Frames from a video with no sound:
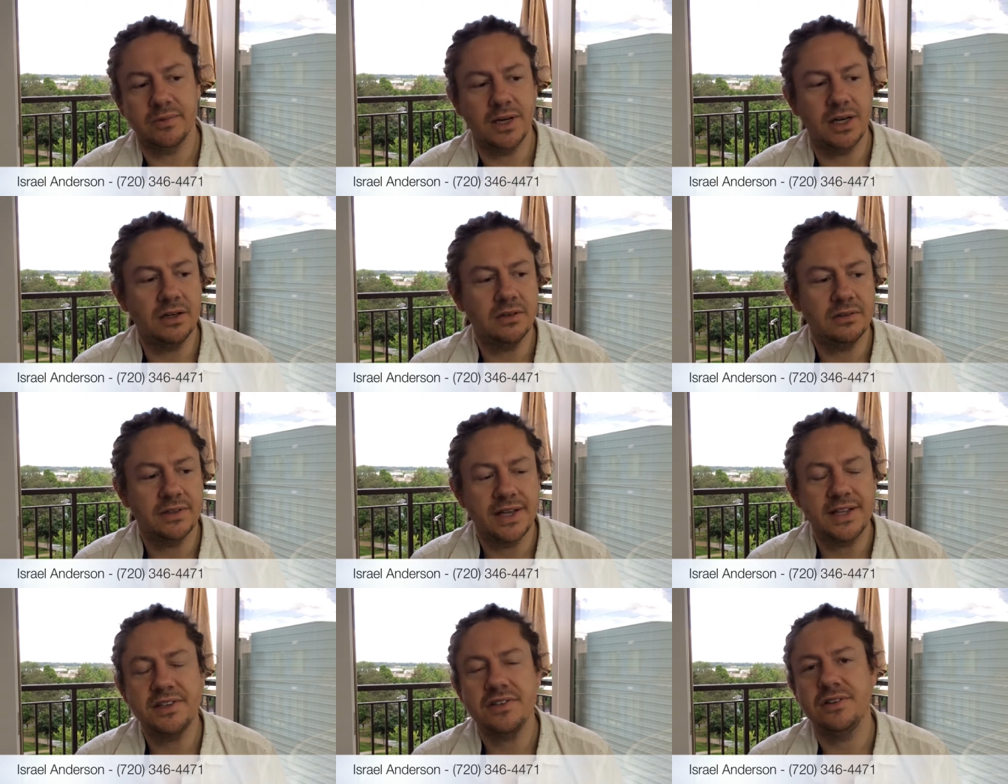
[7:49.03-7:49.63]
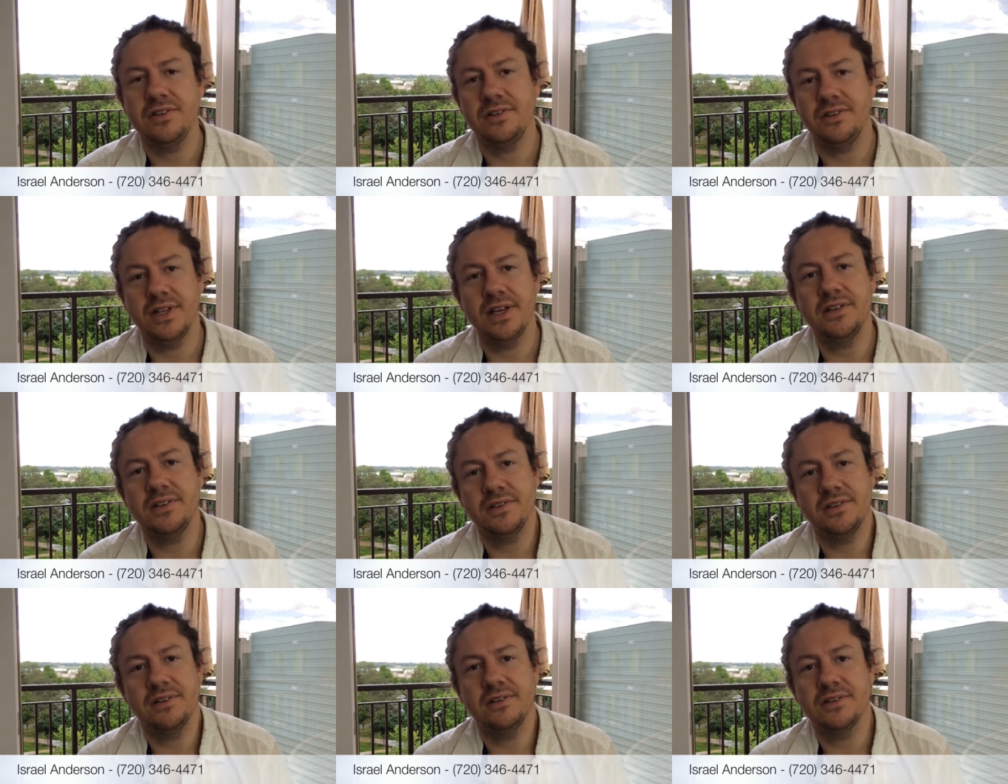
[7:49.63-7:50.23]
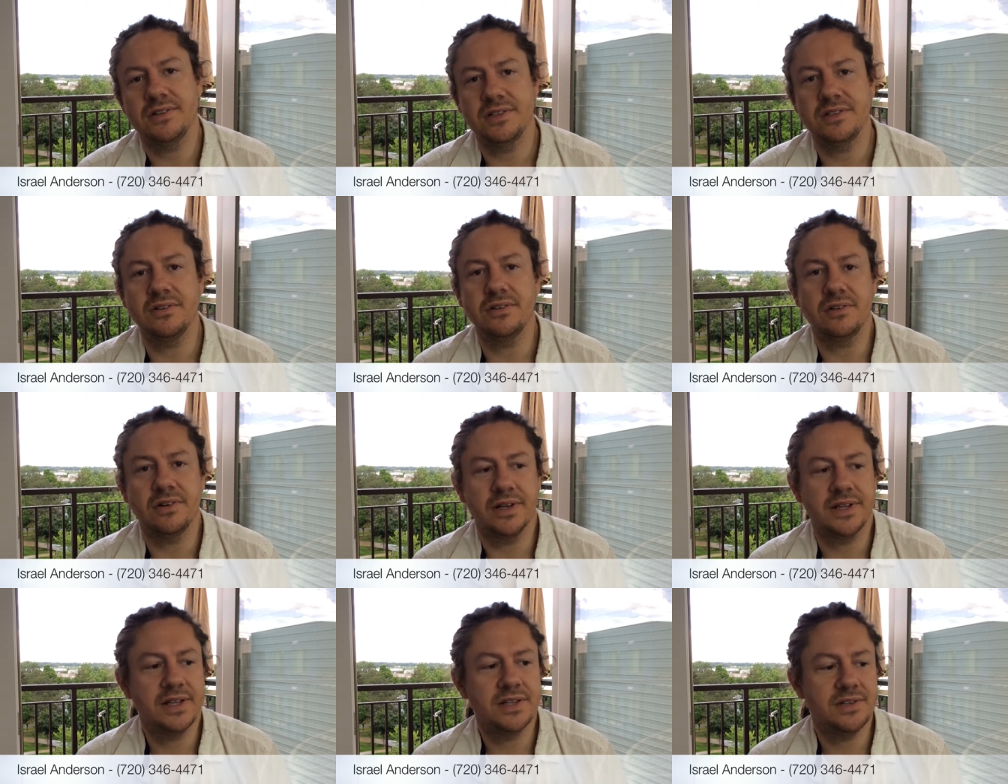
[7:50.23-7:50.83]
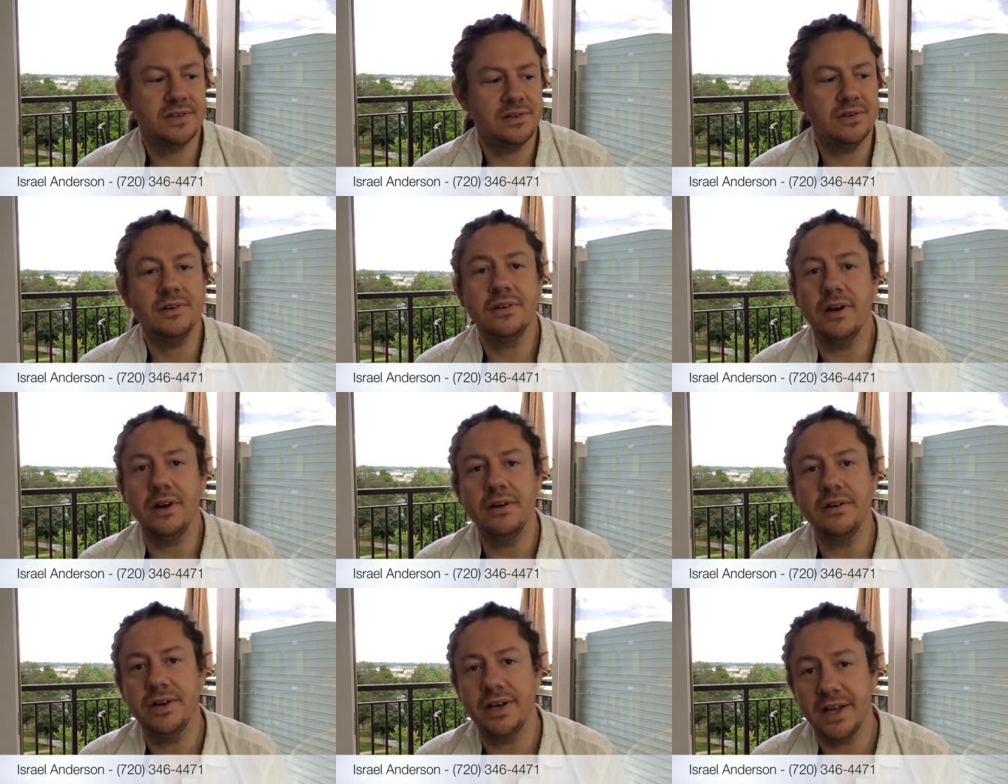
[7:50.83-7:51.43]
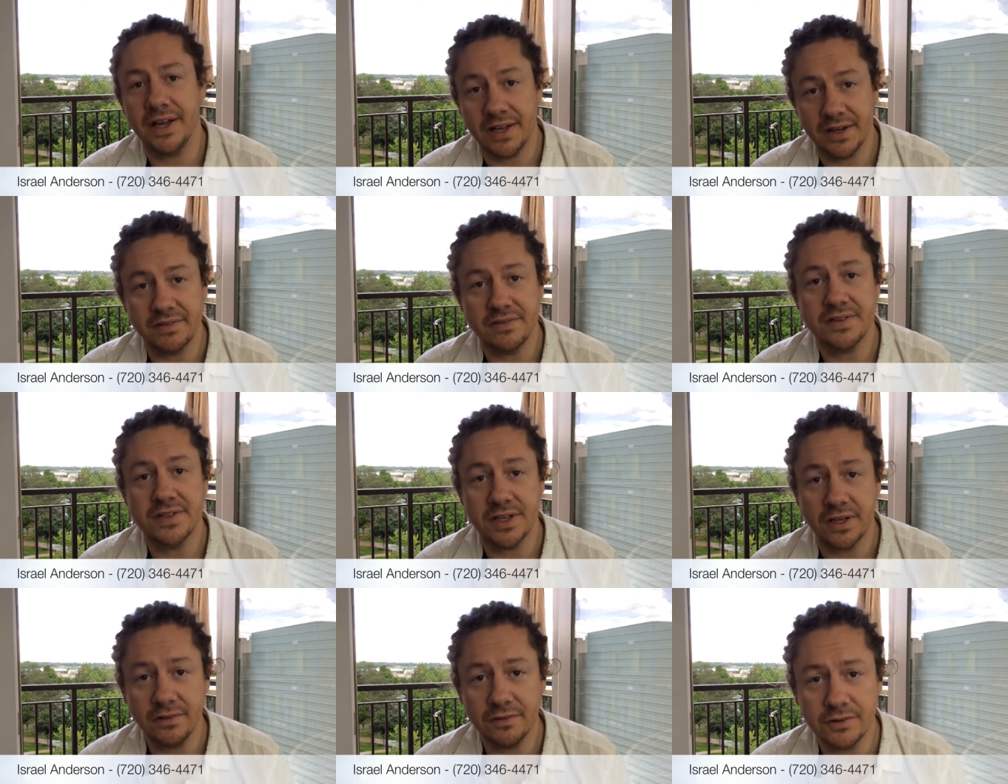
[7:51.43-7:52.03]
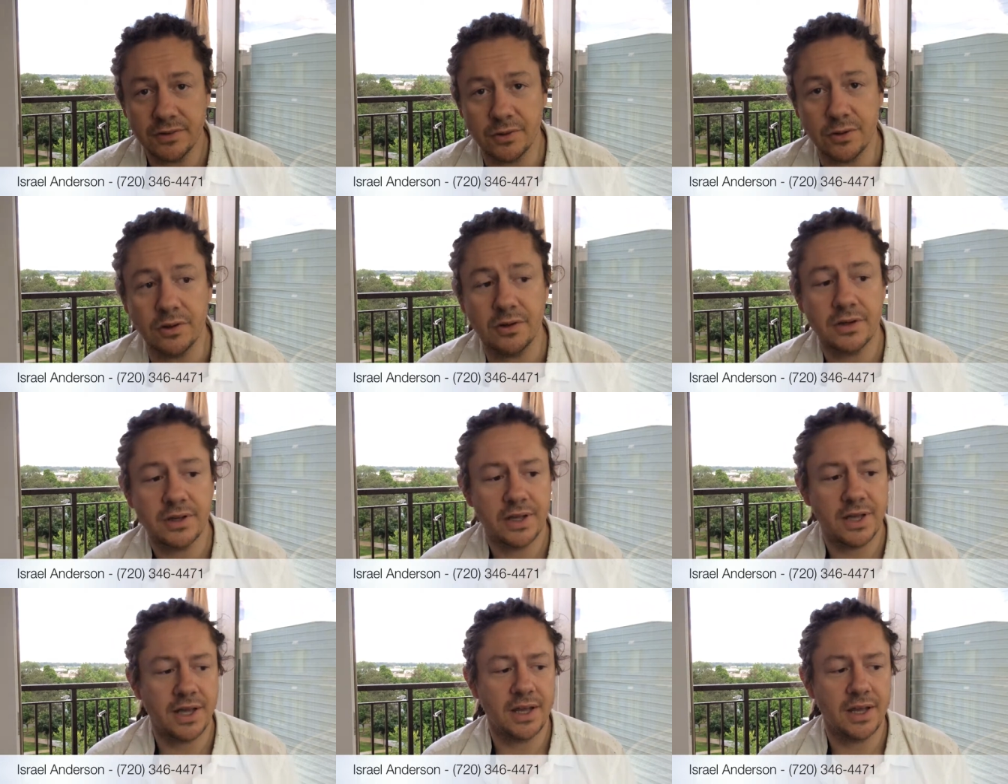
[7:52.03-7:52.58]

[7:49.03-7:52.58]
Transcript: Well, that's that's your story. That's your own negative self-talk.